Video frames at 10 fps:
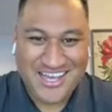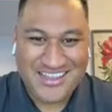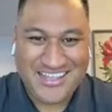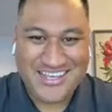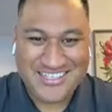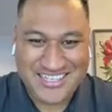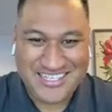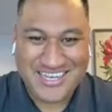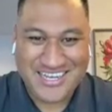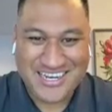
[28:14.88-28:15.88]
They
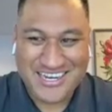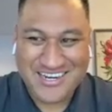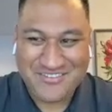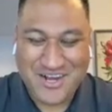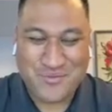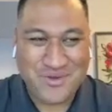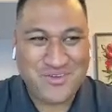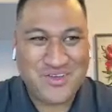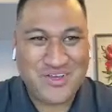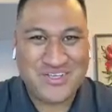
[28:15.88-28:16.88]
said, Rob,
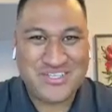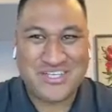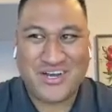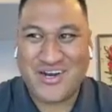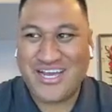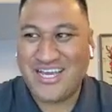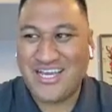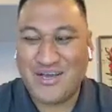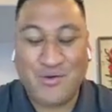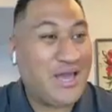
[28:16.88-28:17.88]
sorry.